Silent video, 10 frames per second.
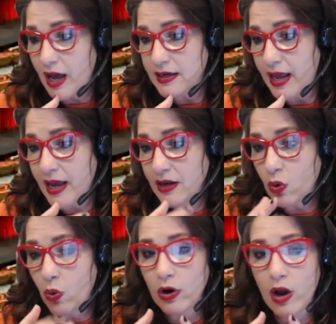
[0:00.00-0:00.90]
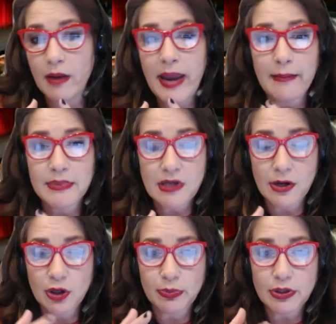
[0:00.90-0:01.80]
net or on
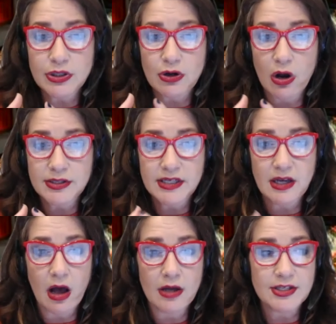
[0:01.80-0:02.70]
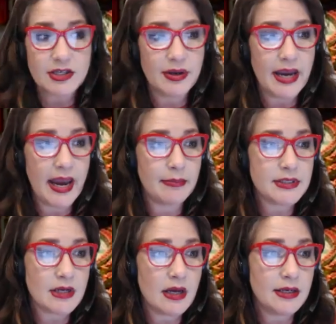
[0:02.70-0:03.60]
amazon her books are also also on
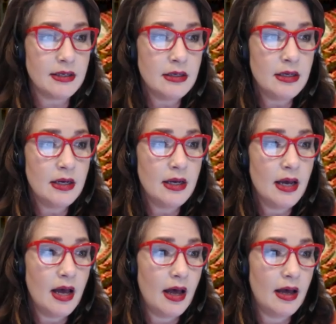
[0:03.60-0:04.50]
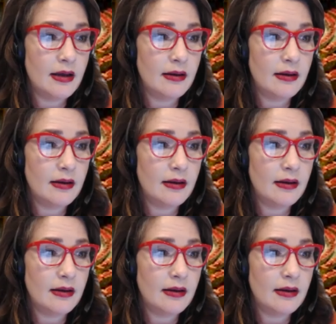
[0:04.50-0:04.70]
amazon mm-hmm. um